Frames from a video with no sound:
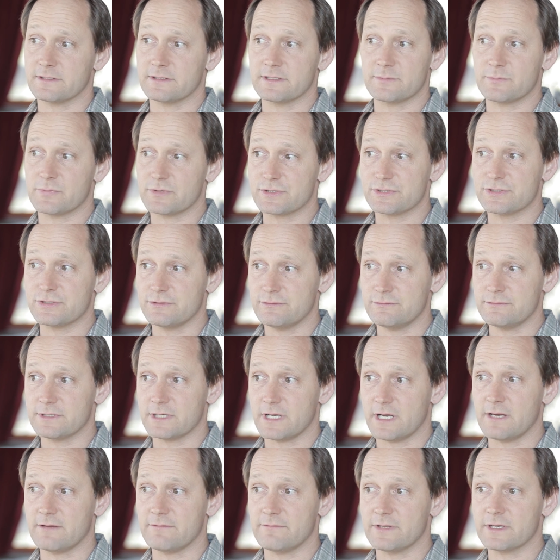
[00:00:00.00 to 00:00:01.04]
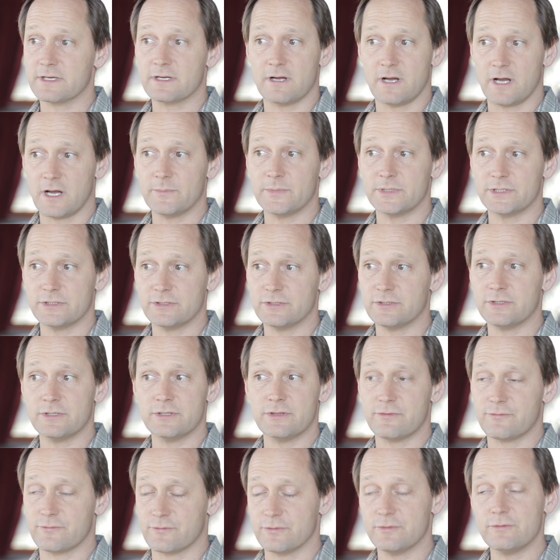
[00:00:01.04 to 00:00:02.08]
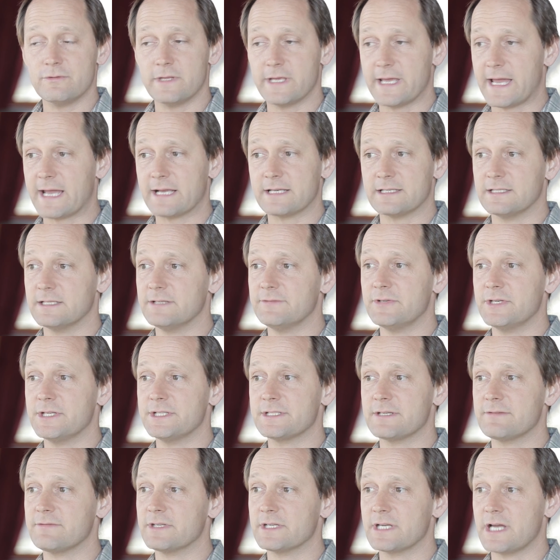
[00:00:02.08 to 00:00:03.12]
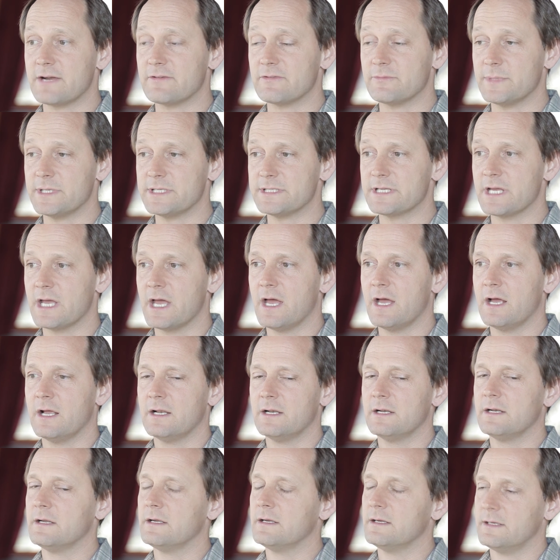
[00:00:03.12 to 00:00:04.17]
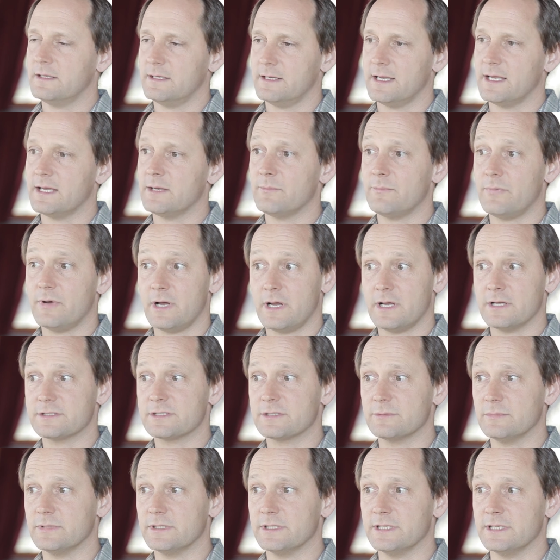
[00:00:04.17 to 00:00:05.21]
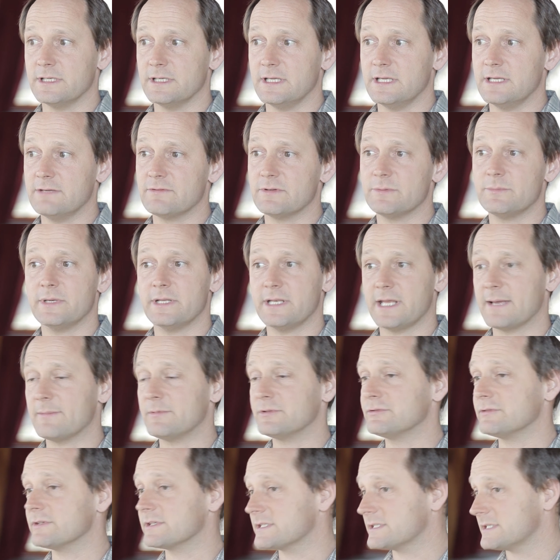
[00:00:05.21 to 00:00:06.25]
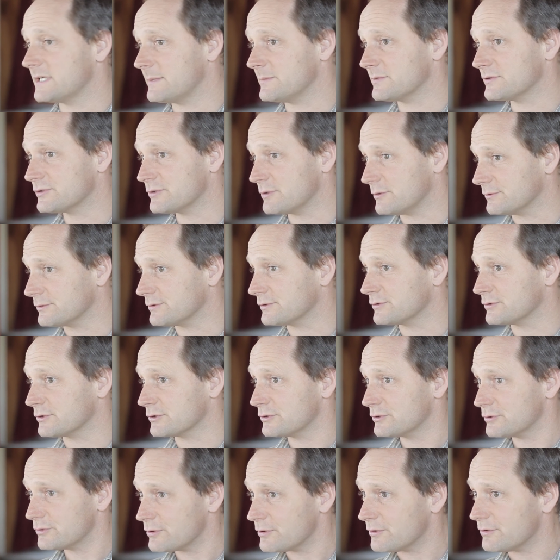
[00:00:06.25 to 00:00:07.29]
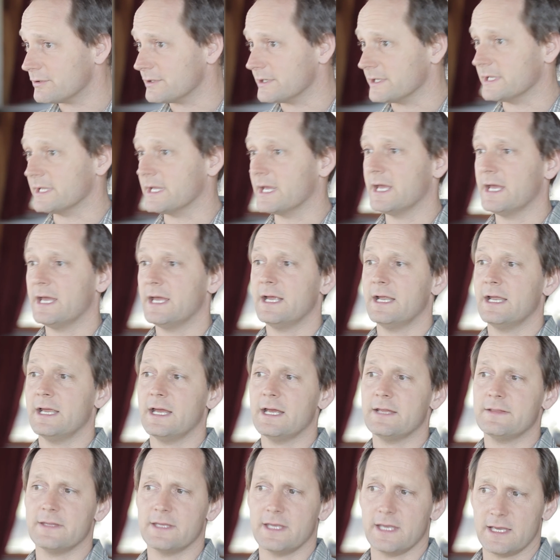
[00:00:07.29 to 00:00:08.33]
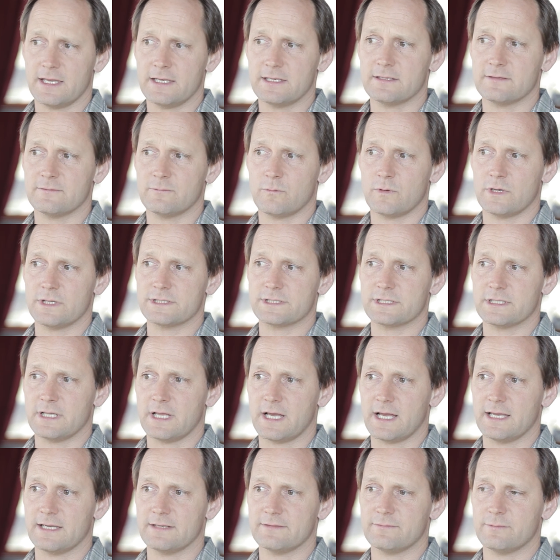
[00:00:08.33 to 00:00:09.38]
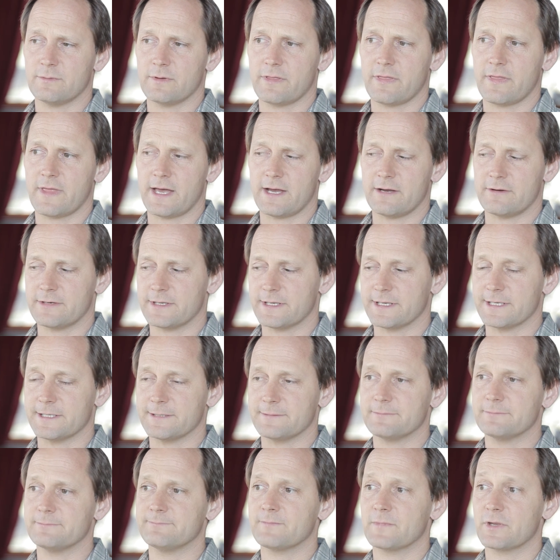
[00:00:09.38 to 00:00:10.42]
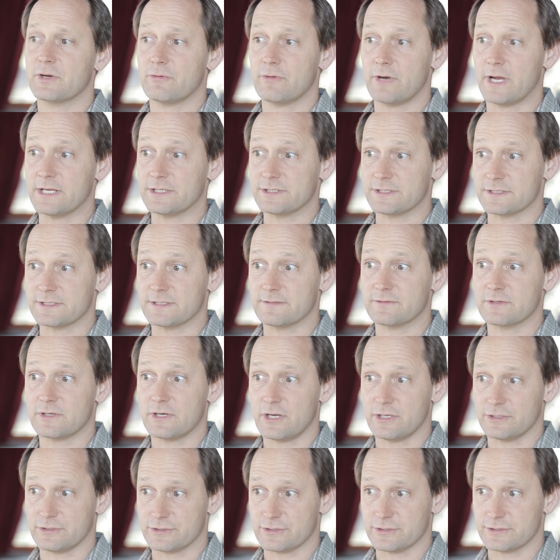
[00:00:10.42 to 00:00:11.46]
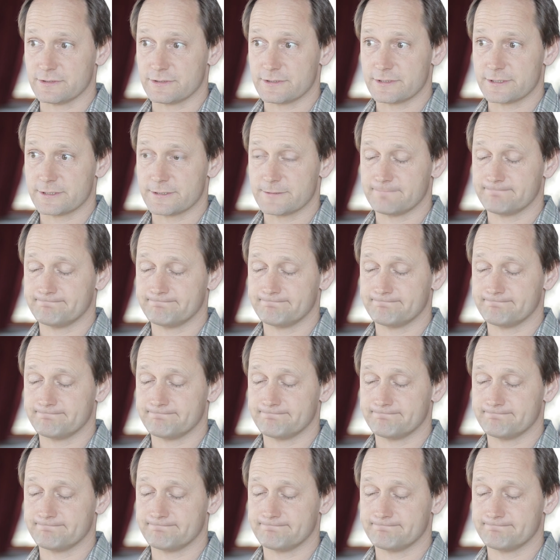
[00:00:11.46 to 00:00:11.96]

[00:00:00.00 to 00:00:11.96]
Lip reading: in the pursuit of the common good through the activities of the government, and possibly even being able to accept Social Security at the end of one's life without a crisis of conscience.